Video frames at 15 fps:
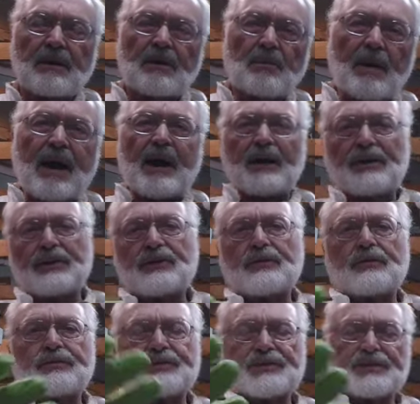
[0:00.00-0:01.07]
Well,
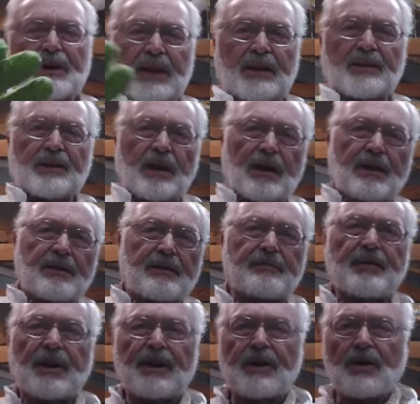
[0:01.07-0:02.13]
you've seen the
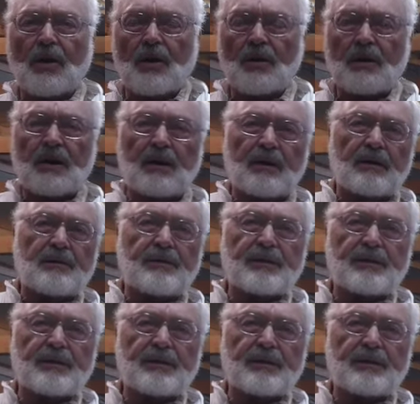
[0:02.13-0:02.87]
video